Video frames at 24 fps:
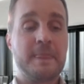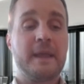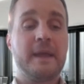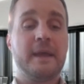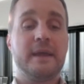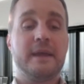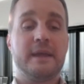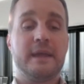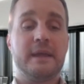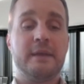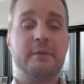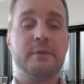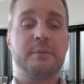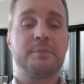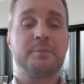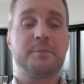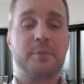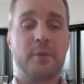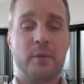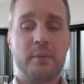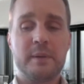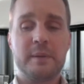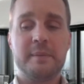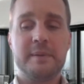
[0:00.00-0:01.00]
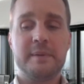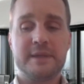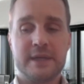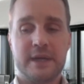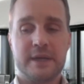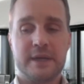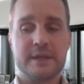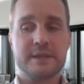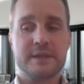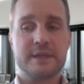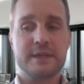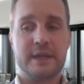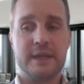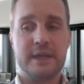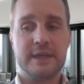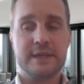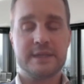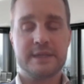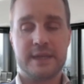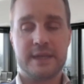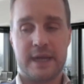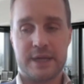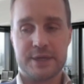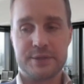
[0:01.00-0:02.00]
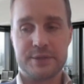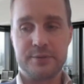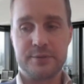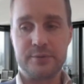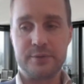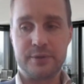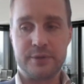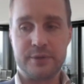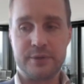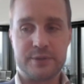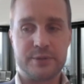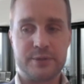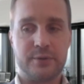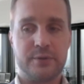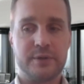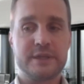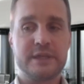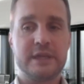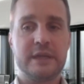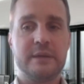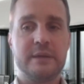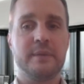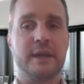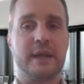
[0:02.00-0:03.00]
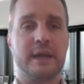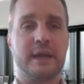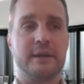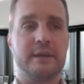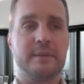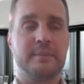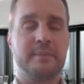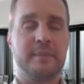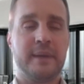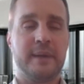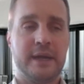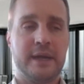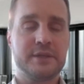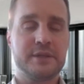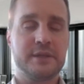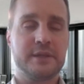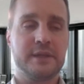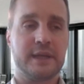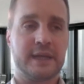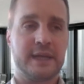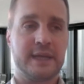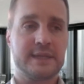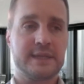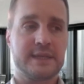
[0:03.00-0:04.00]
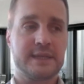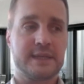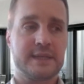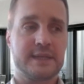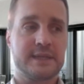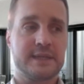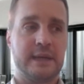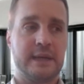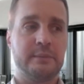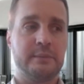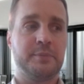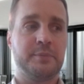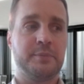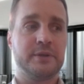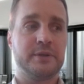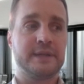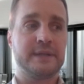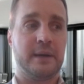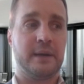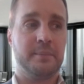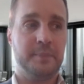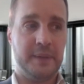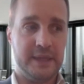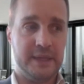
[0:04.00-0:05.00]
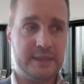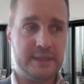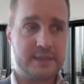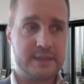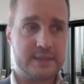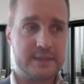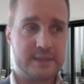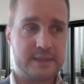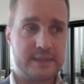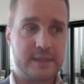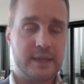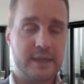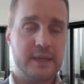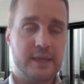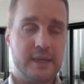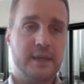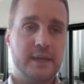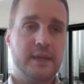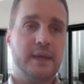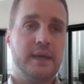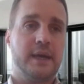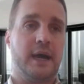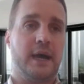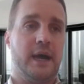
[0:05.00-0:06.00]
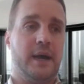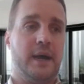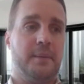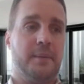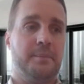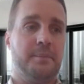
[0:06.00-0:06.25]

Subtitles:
it would probably be done as an international consortium. And I'd imagine that Kazakhstan would put out bids. What